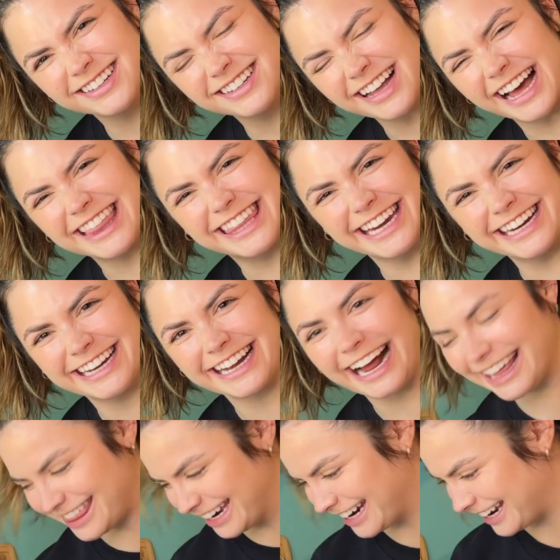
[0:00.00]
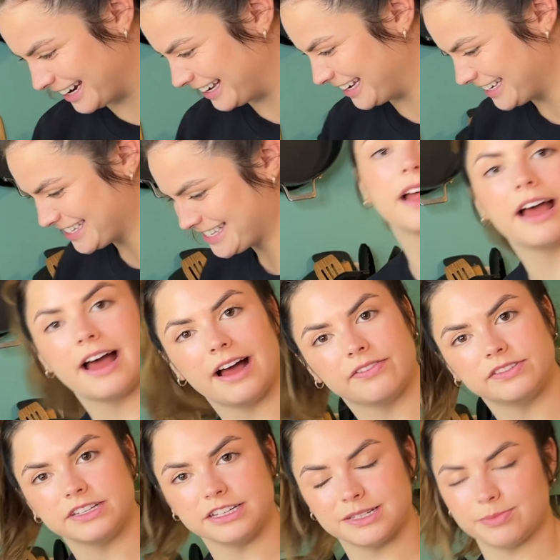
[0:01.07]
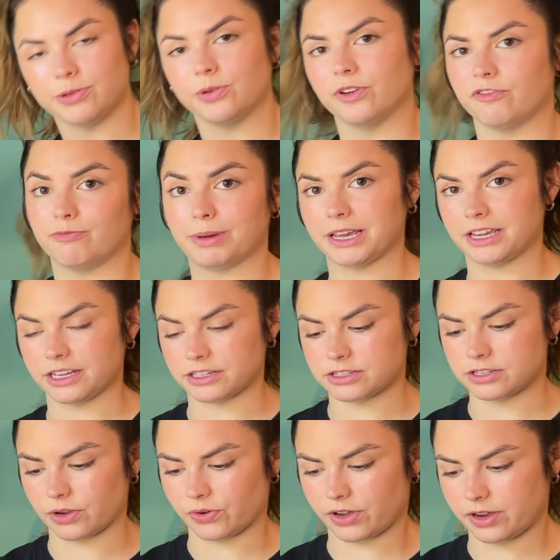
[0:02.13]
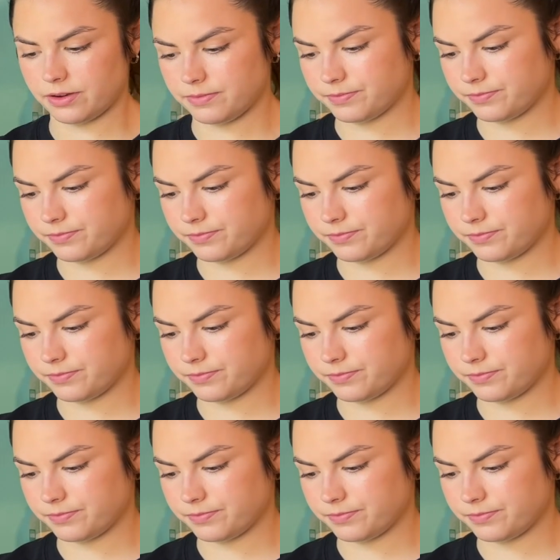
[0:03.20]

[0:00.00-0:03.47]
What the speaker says: I think it is. 1/2 teaspoon of baking soda.